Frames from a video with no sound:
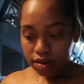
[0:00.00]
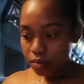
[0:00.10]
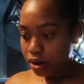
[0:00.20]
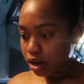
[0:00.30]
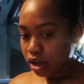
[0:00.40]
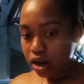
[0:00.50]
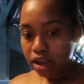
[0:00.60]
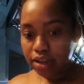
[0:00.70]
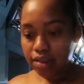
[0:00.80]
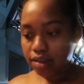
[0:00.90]
so we're here.
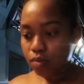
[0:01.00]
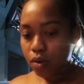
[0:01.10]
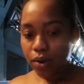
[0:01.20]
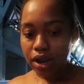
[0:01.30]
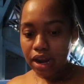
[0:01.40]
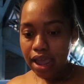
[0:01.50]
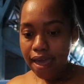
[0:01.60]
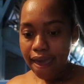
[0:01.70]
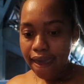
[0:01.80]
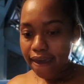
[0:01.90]
Let's see what we're gonna
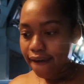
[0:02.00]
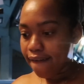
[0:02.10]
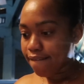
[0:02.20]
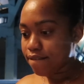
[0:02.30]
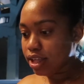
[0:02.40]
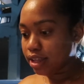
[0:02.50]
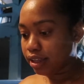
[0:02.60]
have.